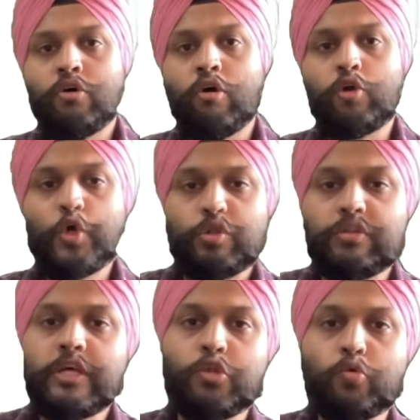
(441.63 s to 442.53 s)
or
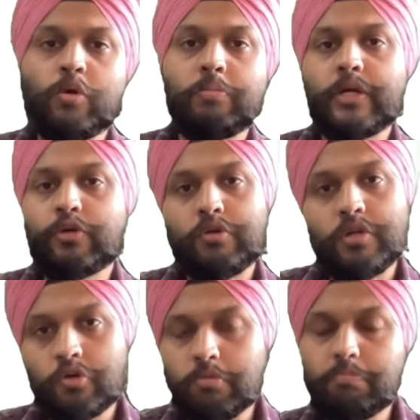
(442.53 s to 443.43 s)
closeness to a particular
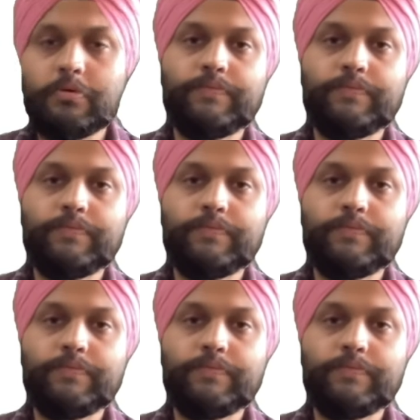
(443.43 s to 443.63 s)
group.